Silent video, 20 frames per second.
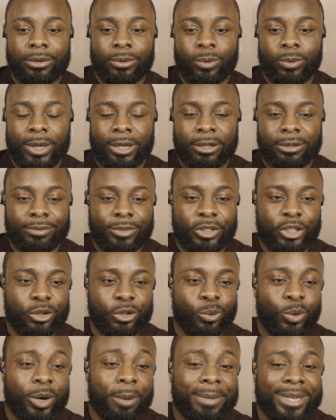you don't
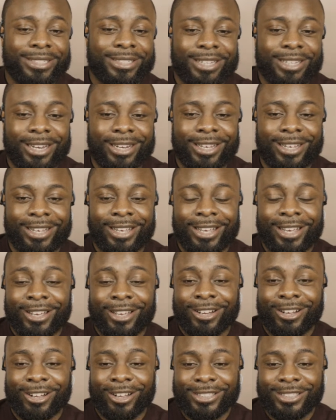want to miss any
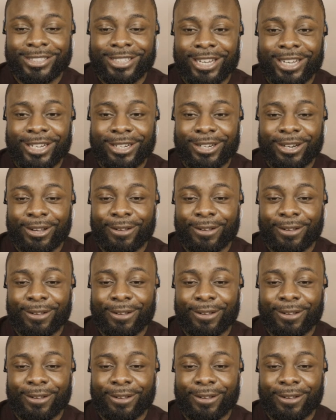content,